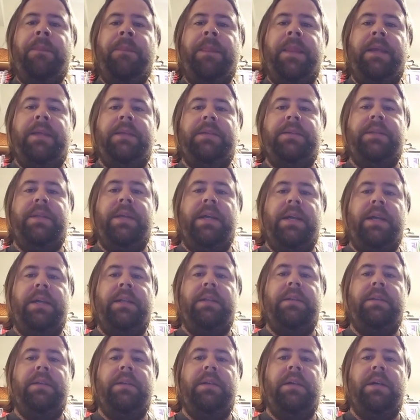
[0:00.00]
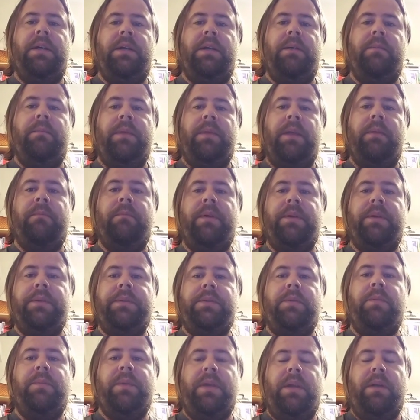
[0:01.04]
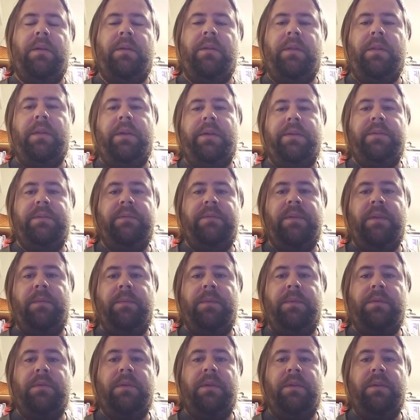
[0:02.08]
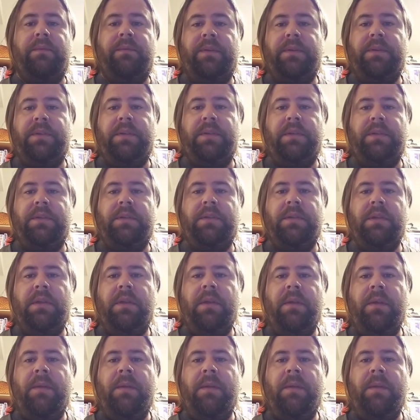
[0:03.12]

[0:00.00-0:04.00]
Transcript: is that it must obey all the laws of chemistry and physics.